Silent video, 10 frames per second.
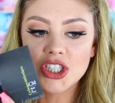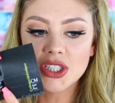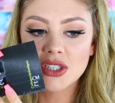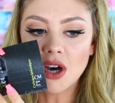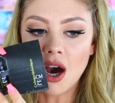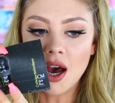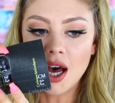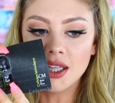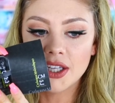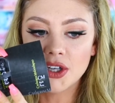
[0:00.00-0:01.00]
just got
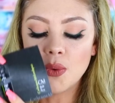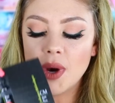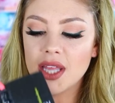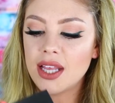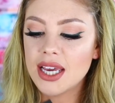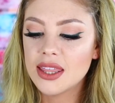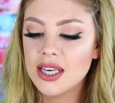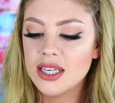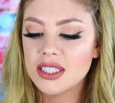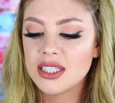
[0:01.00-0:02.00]
a little one like
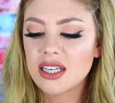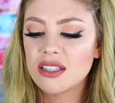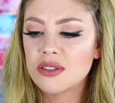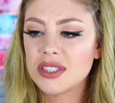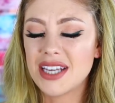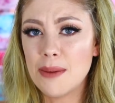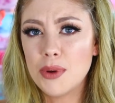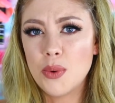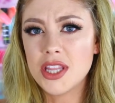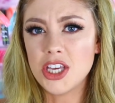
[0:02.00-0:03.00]
this. It's like a little
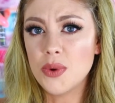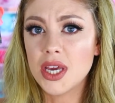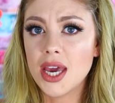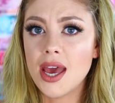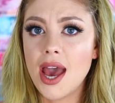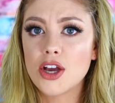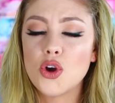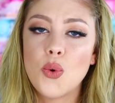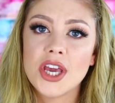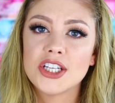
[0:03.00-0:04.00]
sample one that you would get
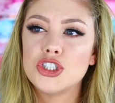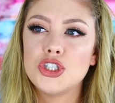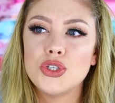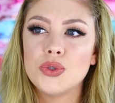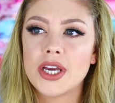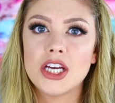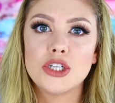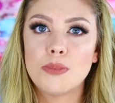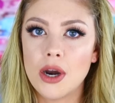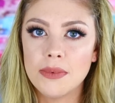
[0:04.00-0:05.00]
going to like a
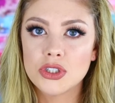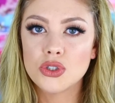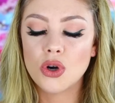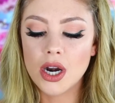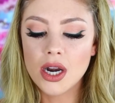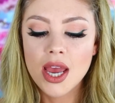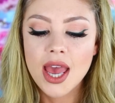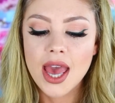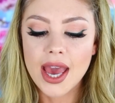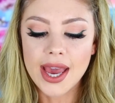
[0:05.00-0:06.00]
department store.
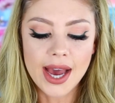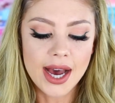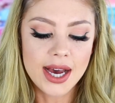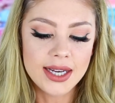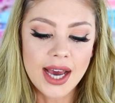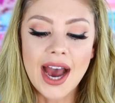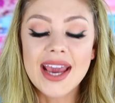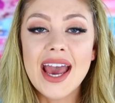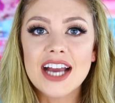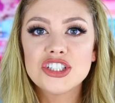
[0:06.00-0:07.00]
And I
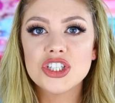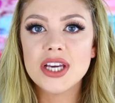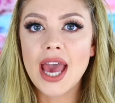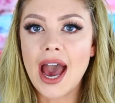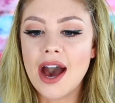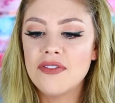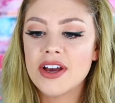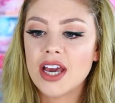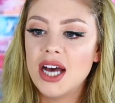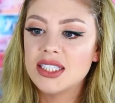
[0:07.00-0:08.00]
actually have
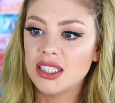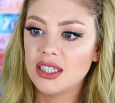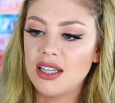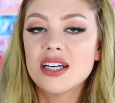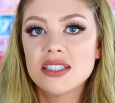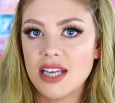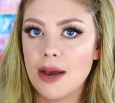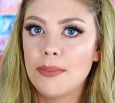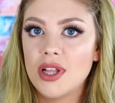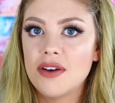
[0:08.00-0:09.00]
like a deluxe
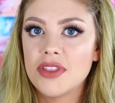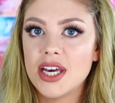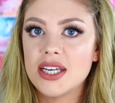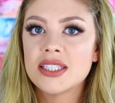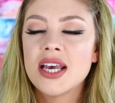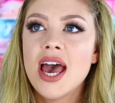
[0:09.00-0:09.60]
sample of this.